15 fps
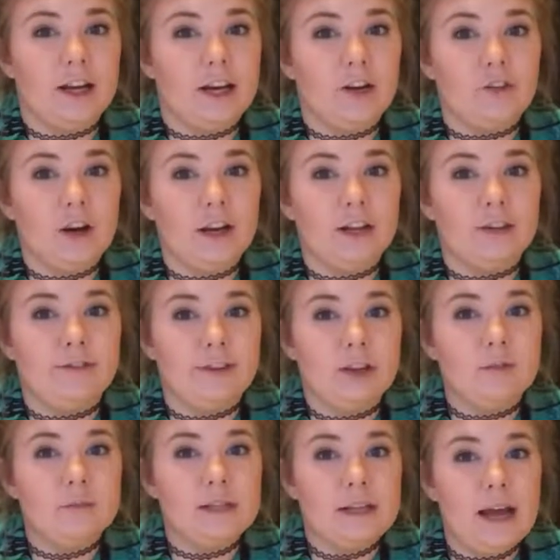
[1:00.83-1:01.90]
getting ready to
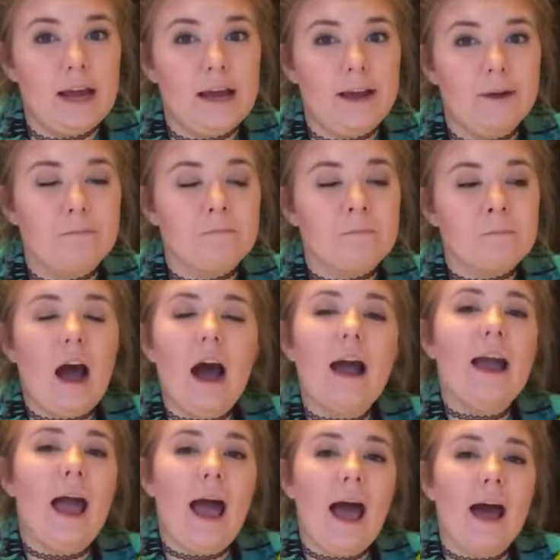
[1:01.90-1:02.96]
film today, I
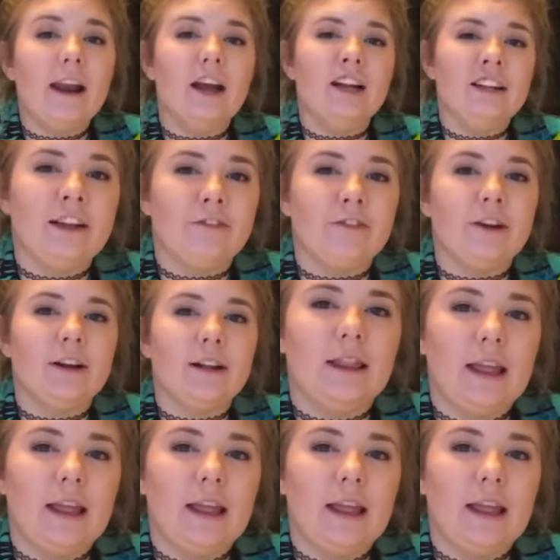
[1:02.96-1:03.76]
had a different